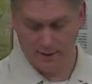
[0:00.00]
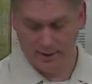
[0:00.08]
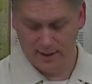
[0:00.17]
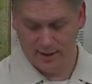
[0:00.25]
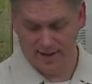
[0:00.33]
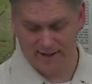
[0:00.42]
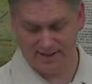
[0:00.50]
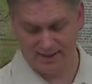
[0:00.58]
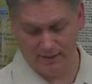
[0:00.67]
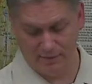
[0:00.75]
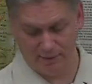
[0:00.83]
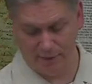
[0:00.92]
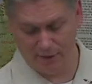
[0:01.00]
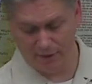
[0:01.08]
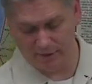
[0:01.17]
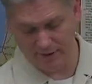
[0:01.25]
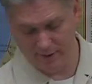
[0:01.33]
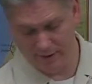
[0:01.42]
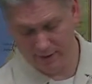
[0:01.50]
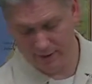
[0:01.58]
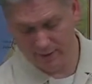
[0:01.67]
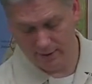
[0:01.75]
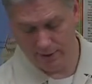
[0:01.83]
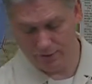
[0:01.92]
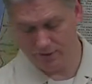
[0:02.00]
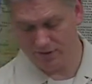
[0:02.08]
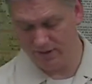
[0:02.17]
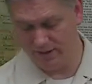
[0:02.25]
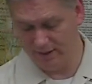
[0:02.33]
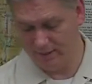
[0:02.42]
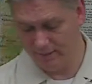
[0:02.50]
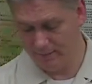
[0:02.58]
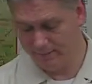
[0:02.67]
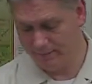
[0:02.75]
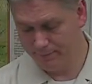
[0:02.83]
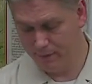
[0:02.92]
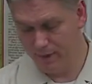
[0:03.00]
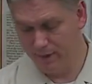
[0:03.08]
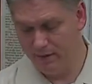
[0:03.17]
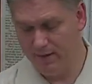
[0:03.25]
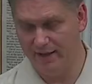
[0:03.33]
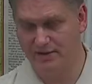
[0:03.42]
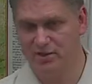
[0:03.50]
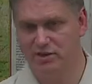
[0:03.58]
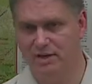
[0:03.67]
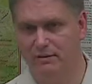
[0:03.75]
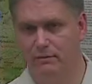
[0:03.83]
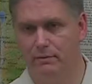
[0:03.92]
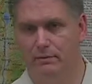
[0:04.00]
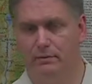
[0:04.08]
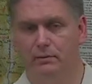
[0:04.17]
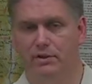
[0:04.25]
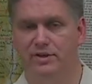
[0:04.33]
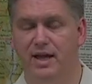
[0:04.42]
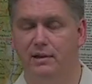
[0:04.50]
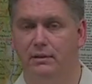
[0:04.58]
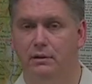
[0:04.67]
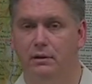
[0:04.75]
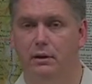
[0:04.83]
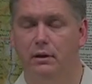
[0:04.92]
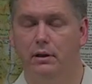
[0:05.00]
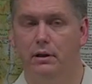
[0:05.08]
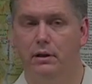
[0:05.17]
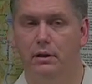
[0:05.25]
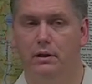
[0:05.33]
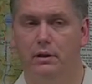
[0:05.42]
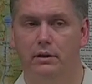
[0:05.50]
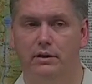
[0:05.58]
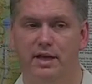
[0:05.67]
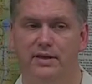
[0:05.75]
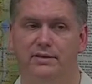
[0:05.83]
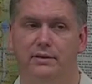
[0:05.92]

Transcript: In Acts 7.30, interesting that she, Steve, what's Vicky that? has a question. Yes.